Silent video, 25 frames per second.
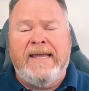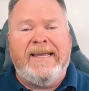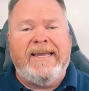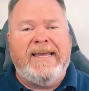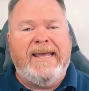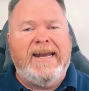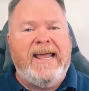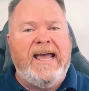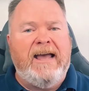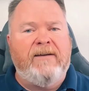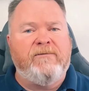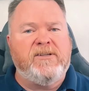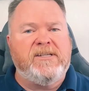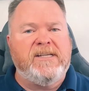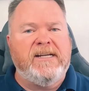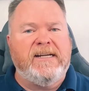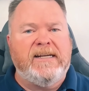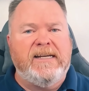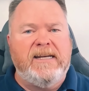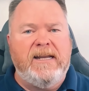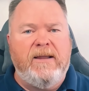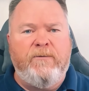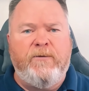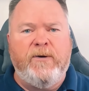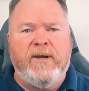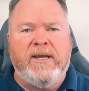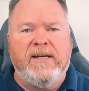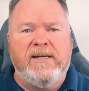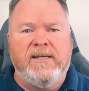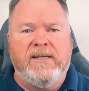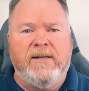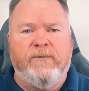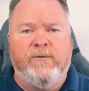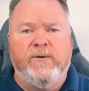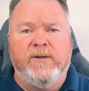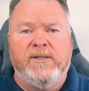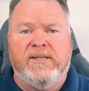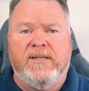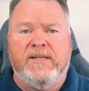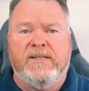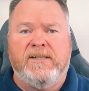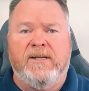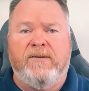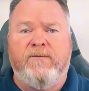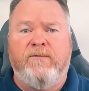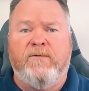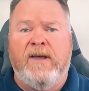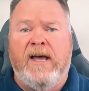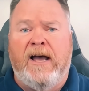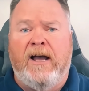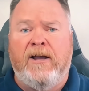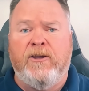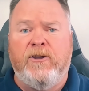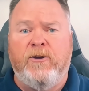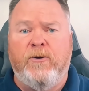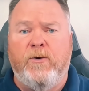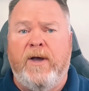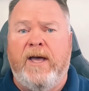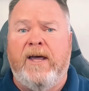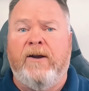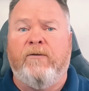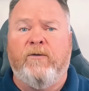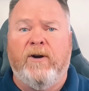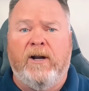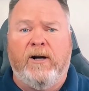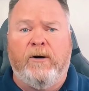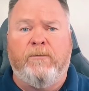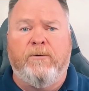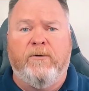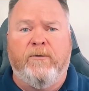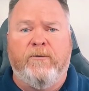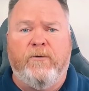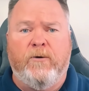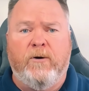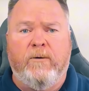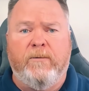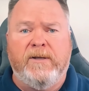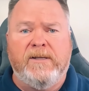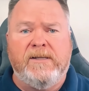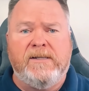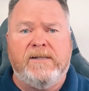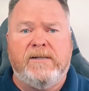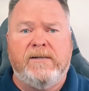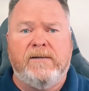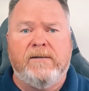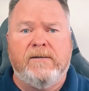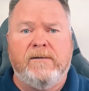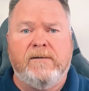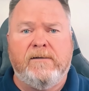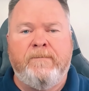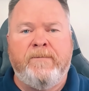can have significant differences in value and rental performance.